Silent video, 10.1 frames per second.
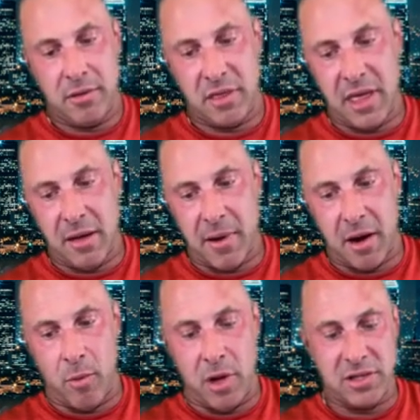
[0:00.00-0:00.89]
the thing
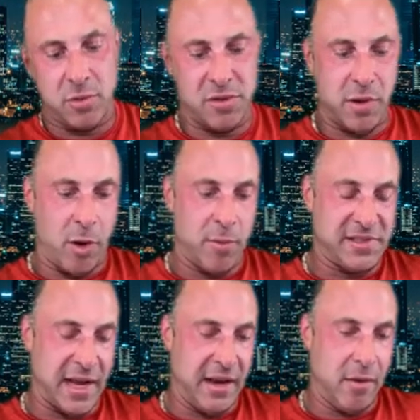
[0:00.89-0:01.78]
about it was, was when I
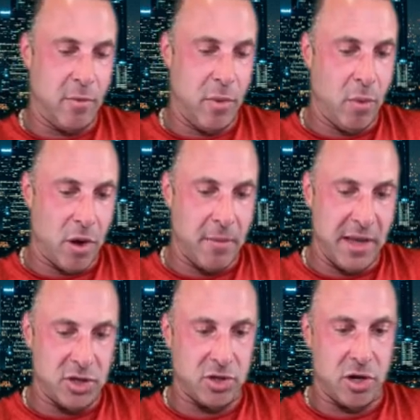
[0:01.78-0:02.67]
opened Titan, we wanted to
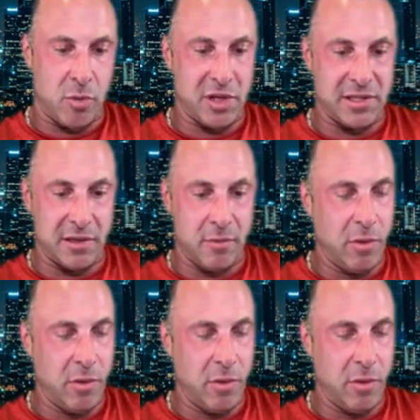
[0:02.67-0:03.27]
make sure it wasn't,